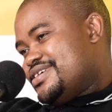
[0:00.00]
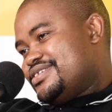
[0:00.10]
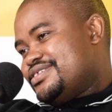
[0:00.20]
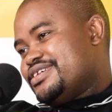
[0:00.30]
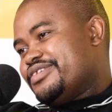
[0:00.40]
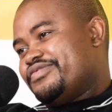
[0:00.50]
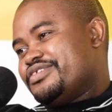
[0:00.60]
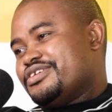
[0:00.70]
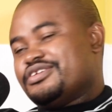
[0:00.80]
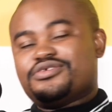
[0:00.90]

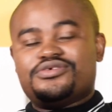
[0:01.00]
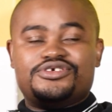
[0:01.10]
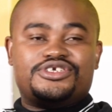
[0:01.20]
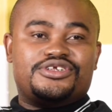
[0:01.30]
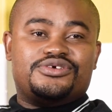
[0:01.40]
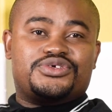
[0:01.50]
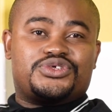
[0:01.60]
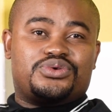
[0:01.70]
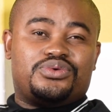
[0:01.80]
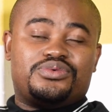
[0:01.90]
Definitely, Coach Leo.
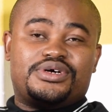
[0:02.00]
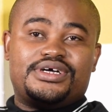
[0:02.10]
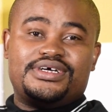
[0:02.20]
So